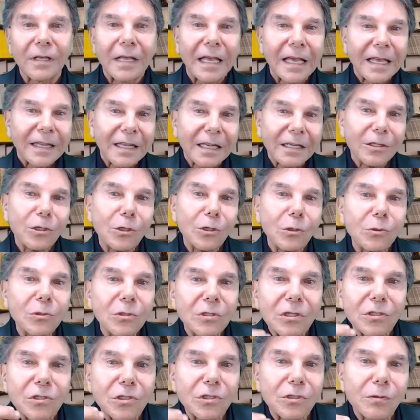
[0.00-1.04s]
that used a
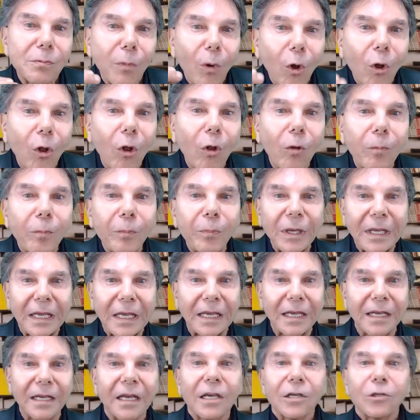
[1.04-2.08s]
small
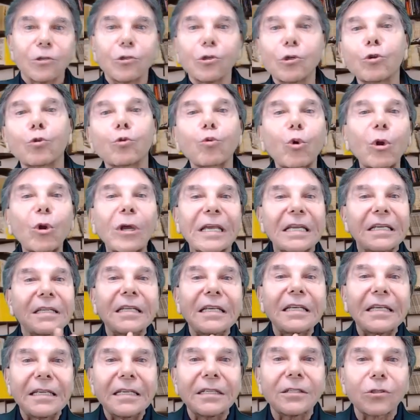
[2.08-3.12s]
big to
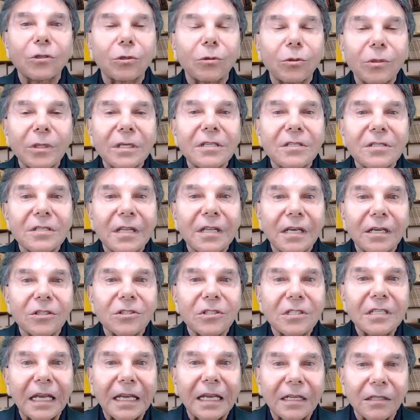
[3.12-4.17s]
greatly increase their
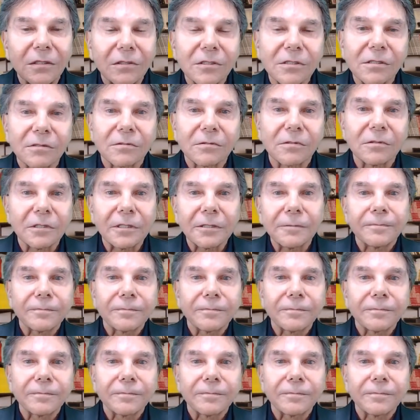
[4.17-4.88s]
sales. Right?